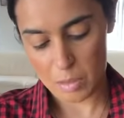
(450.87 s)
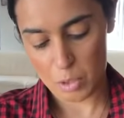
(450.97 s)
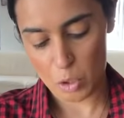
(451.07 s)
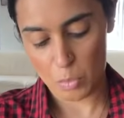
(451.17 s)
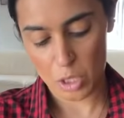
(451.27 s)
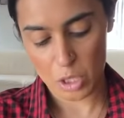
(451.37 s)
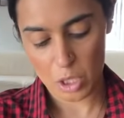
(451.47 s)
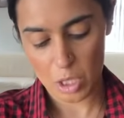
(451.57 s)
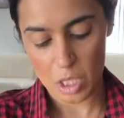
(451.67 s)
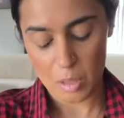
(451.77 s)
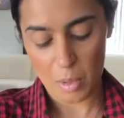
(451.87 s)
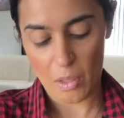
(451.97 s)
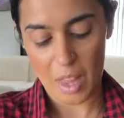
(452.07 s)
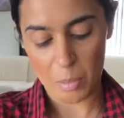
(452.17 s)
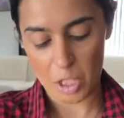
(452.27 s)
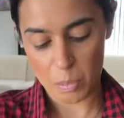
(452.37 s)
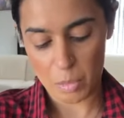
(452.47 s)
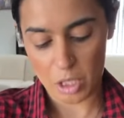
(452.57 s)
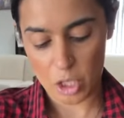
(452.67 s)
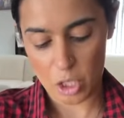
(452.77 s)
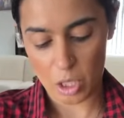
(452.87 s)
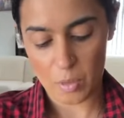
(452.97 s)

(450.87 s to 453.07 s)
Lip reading: a bit too much, about that much mixture,